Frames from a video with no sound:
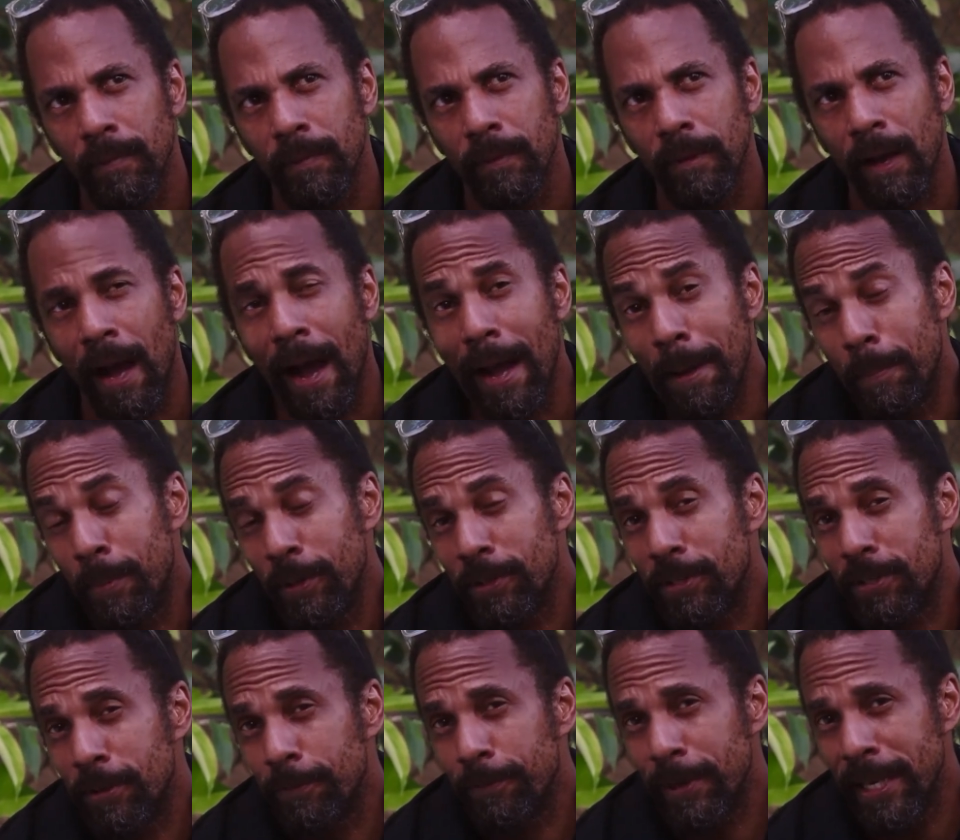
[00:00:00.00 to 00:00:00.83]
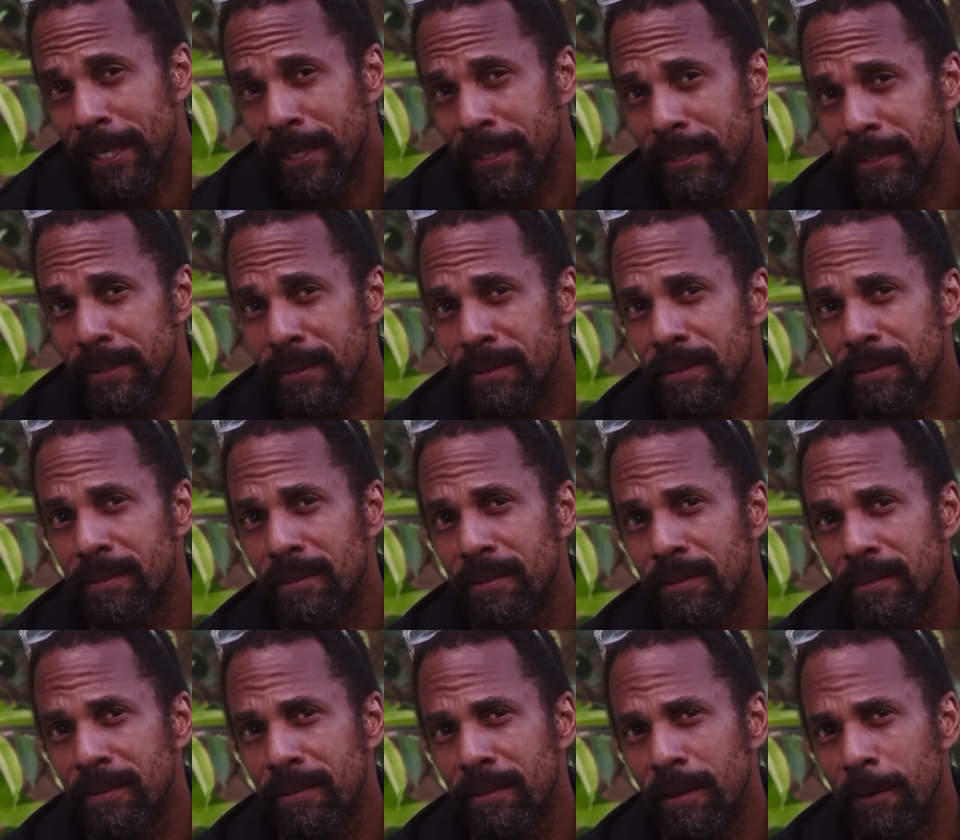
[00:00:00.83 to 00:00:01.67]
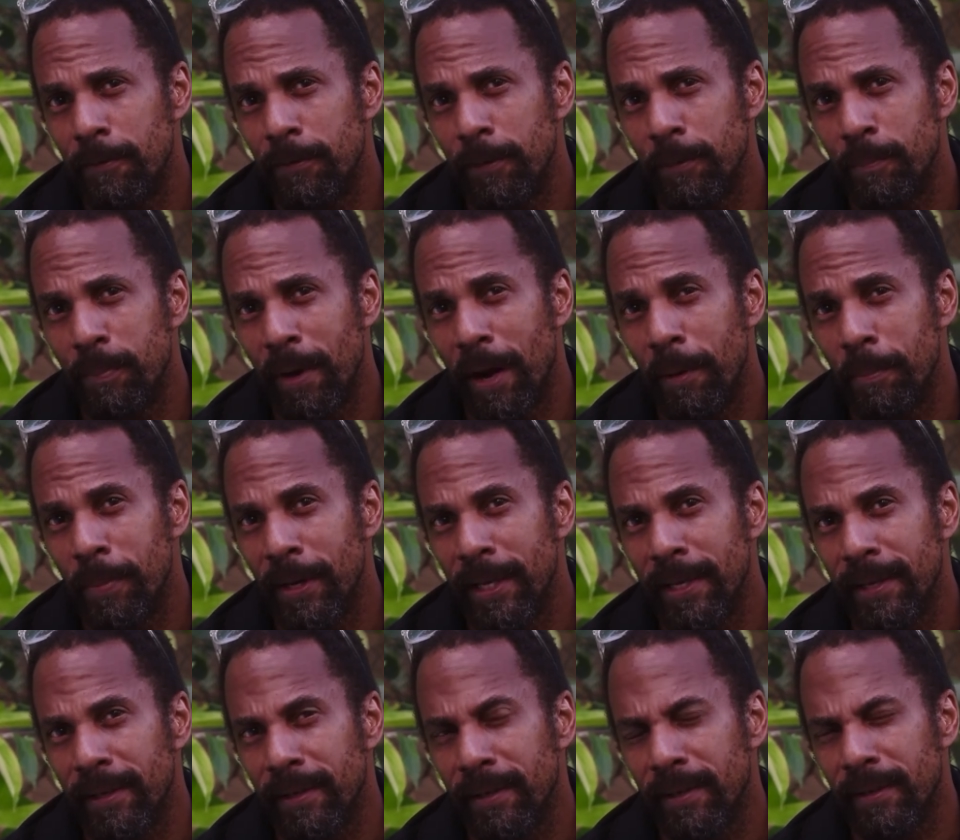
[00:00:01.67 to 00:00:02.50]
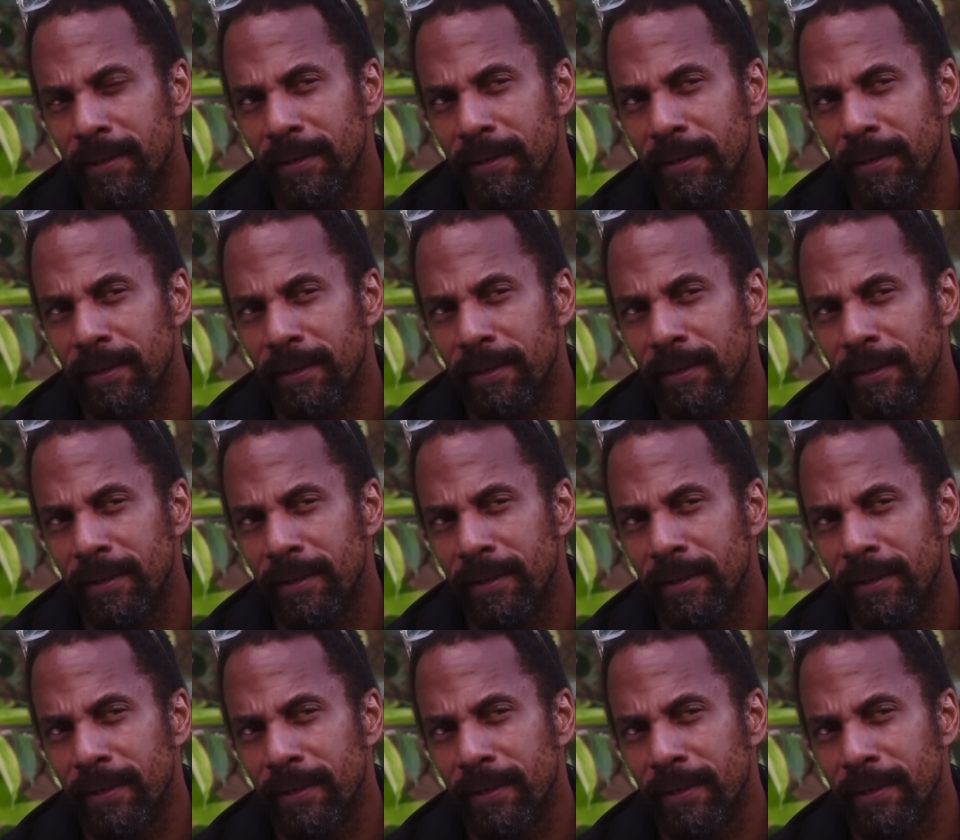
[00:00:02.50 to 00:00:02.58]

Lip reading: hyper-surveillance of the public.